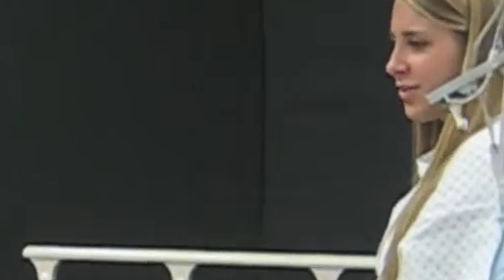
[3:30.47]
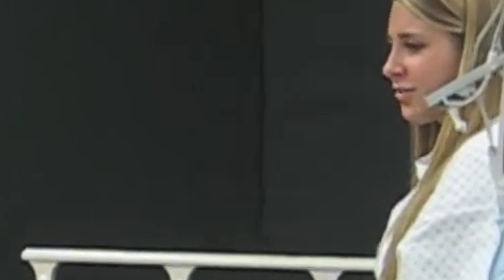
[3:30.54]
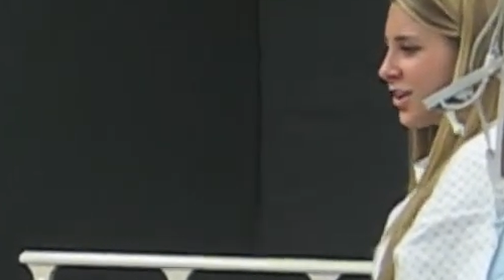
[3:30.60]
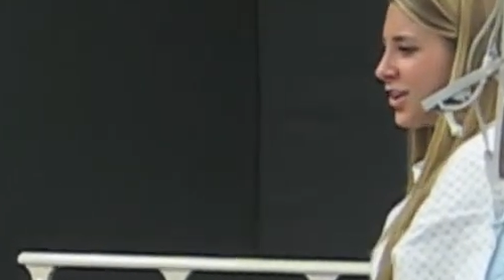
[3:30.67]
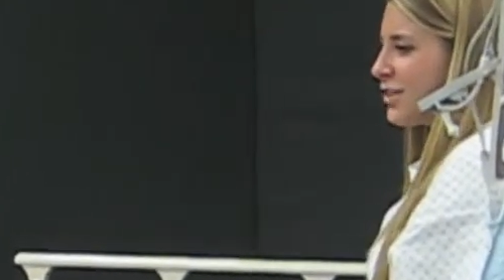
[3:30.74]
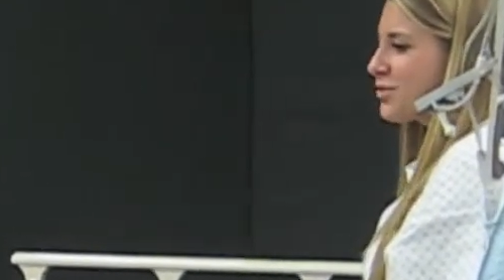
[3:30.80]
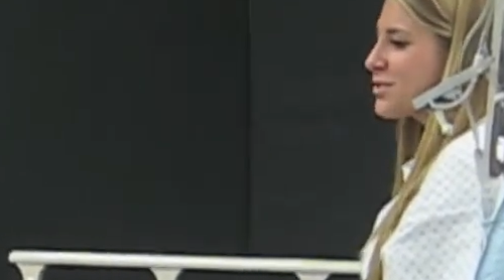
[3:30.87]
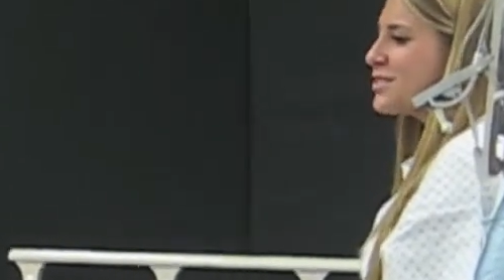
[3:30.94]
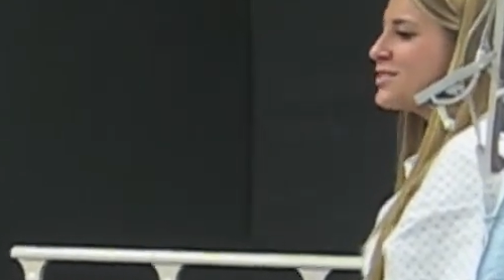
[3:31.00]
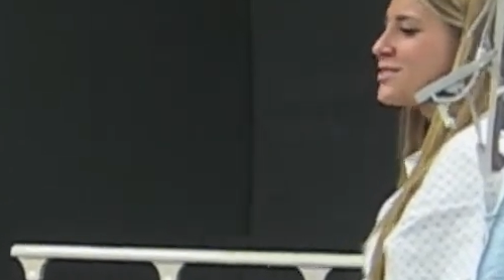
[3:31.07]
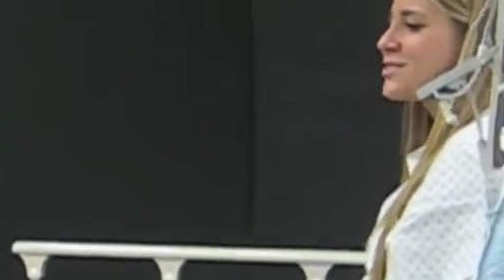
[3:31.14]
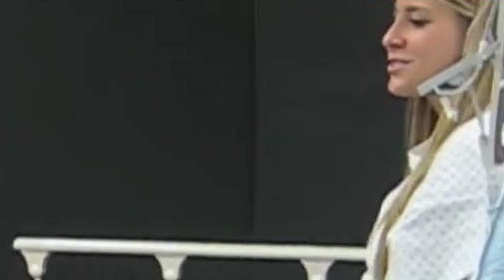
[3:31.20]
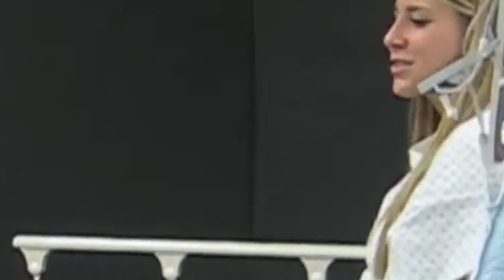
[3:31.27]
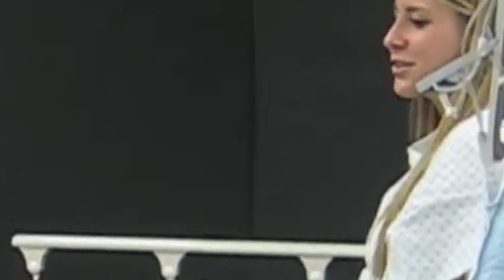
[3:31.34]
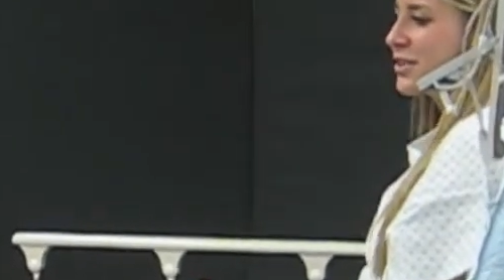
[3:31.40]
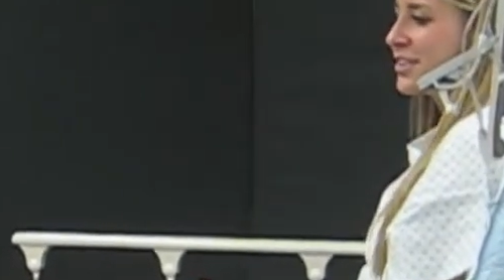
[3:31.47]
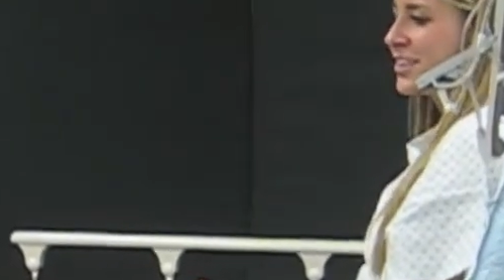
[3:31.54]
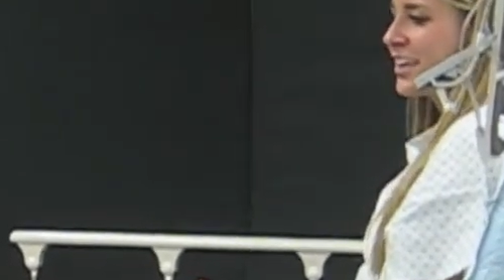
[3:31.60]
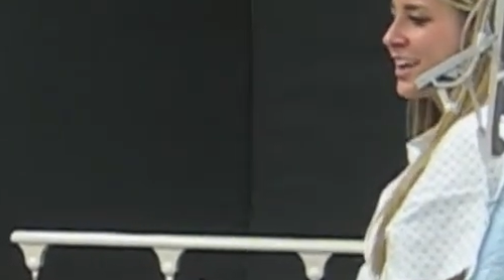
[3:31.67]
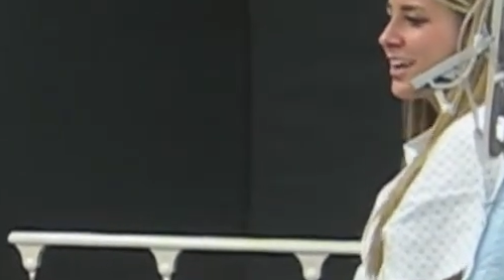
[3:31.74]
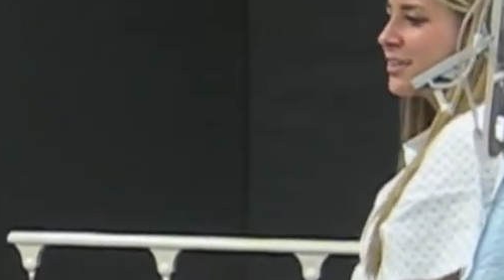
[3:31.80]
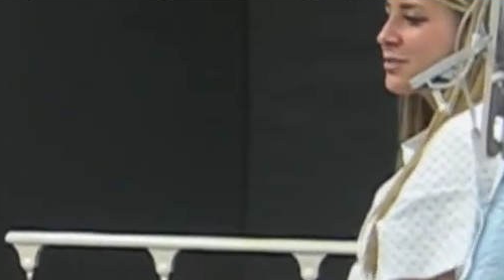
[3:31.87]
Why are you concerned?
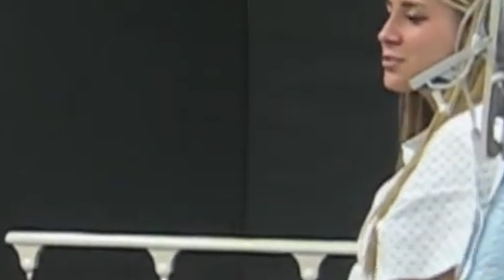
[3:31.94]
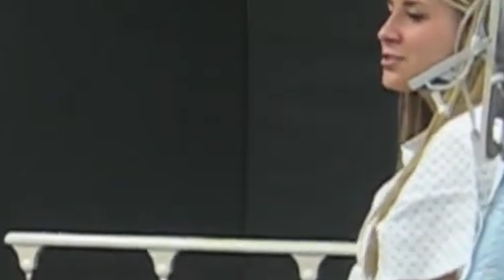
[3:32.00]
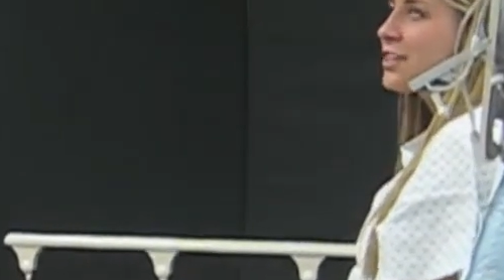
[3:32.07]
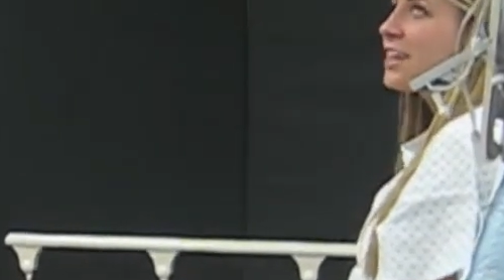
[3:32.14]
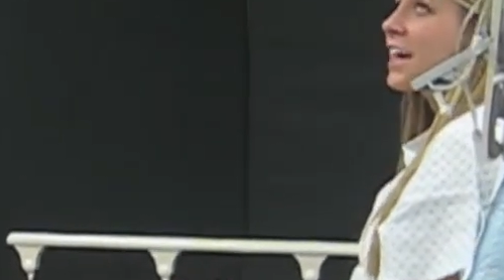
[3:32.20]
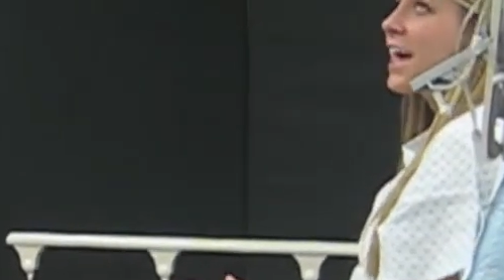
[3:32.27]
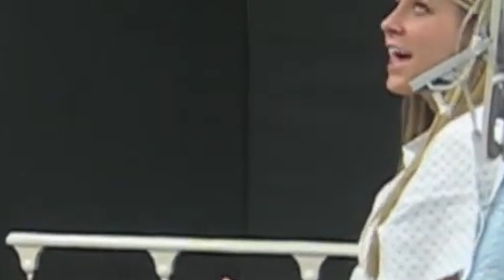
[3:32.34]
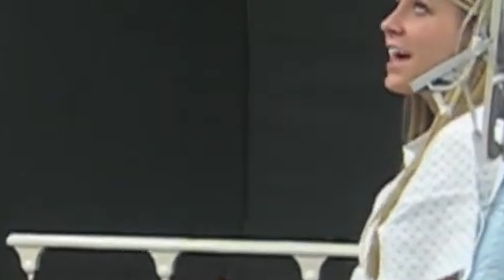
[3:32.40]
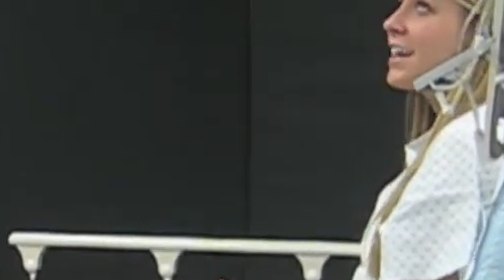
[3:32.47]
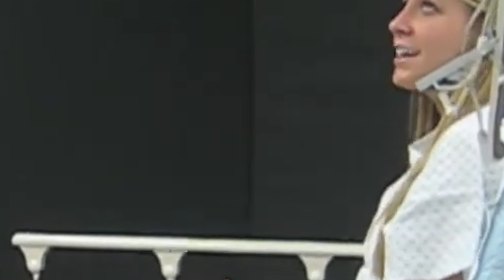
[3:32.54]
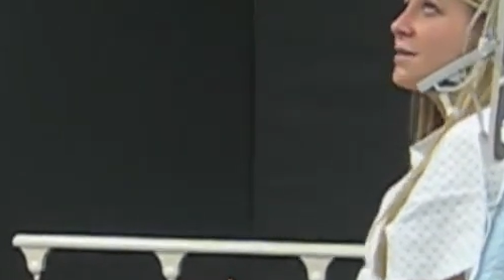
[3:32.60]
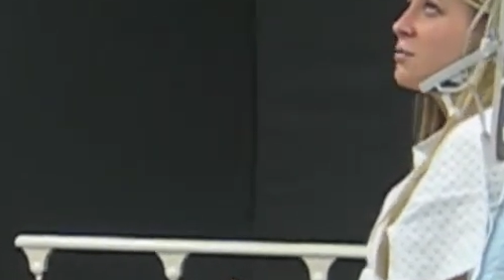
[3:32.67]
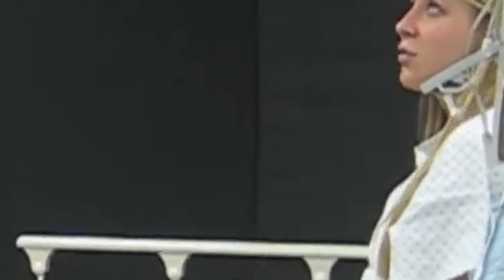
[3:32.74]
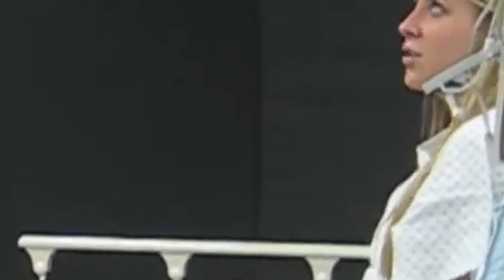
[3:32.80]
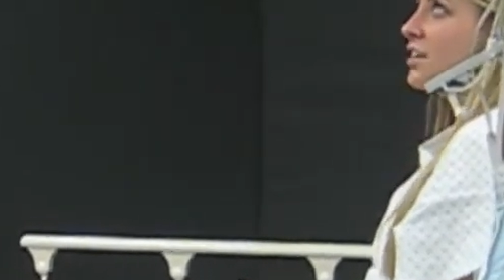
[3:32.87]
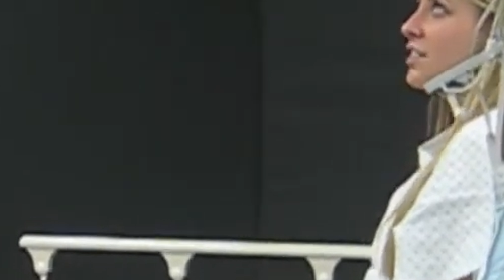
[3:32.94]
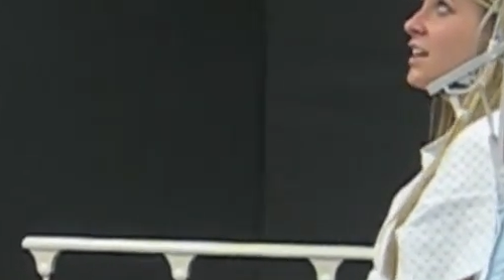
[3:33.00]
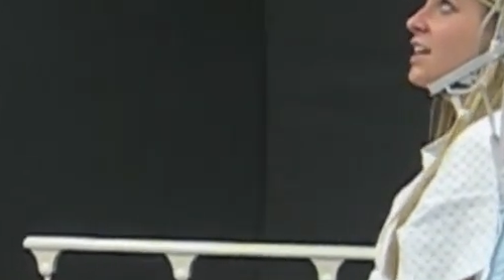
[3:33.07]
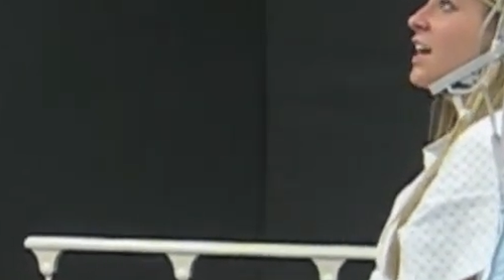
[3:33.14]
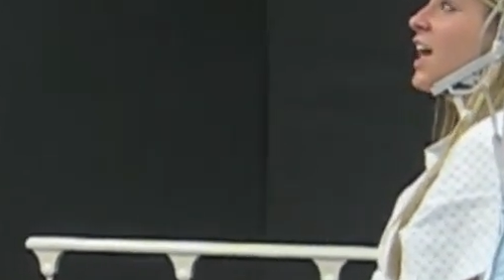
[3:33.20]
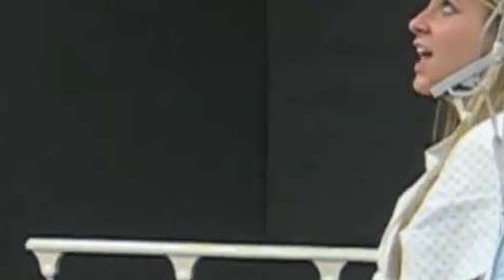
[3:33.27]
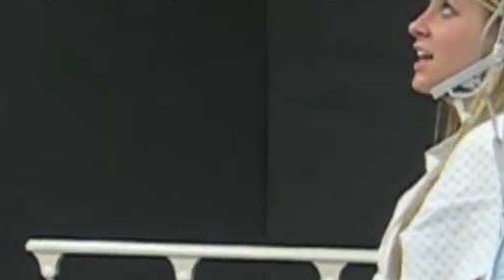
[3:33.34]
I don't drink any more
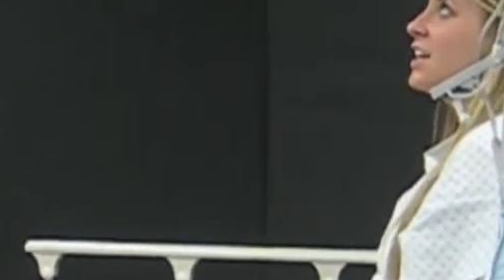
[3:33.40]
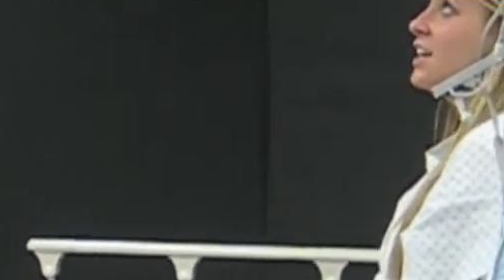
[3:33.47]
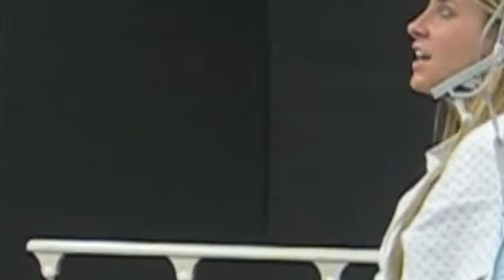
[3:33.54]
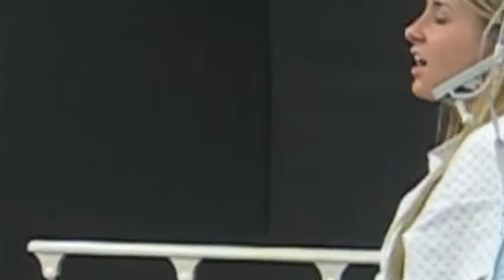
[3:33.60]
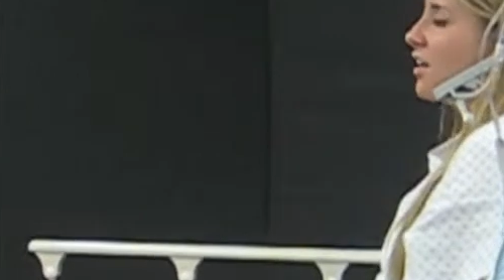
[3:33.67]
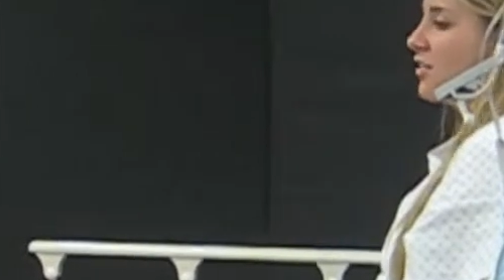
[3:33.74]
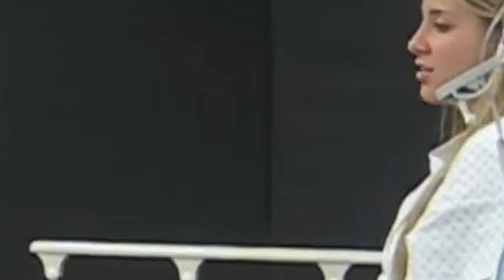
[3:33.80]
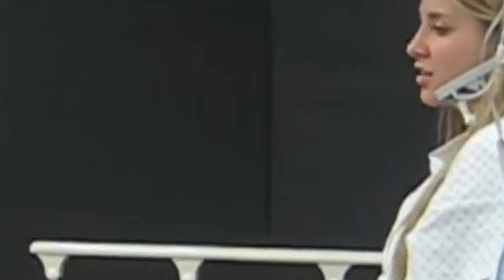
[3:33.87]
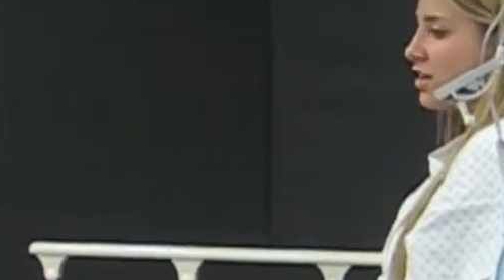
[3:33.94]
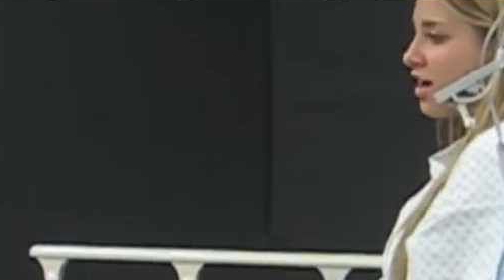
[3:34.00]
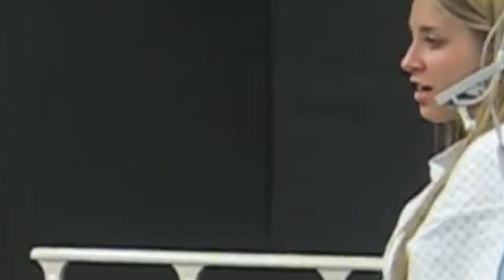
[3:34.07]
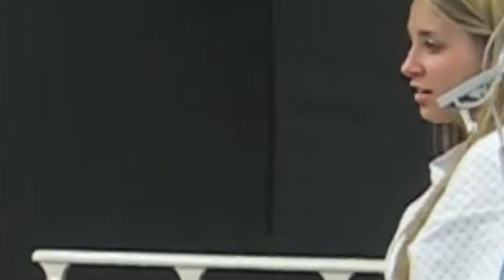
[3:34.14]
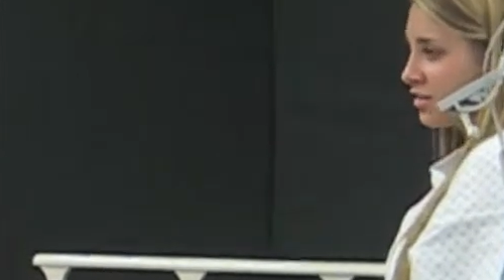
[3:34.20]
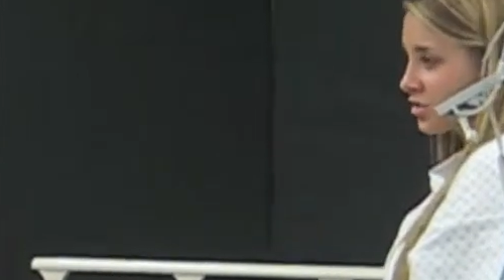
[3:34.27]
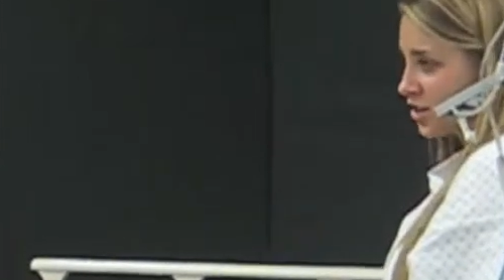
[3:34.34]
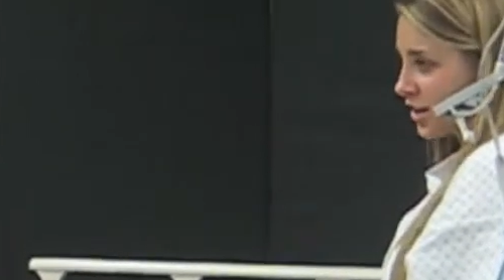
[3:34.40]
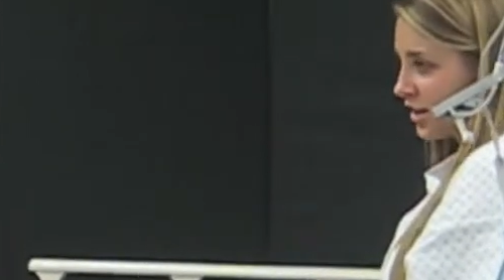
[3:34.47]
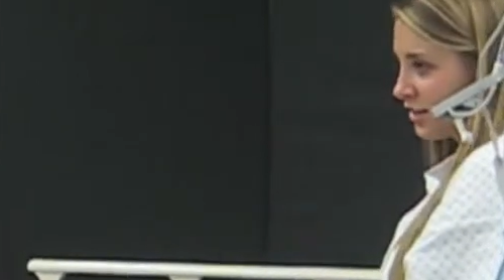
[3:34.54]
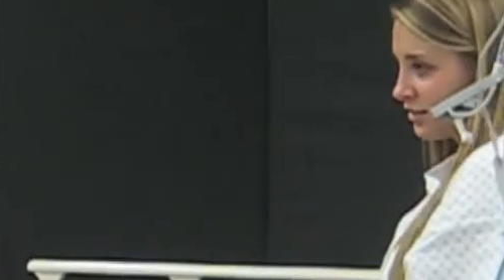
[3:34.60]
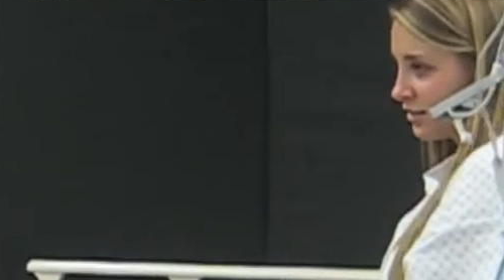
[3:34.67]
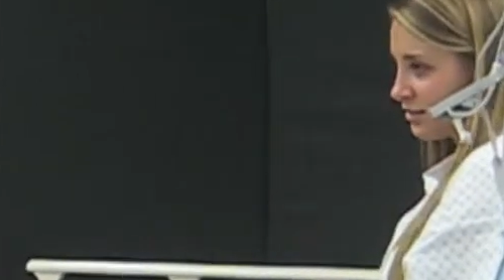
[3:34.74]
than any other college kid.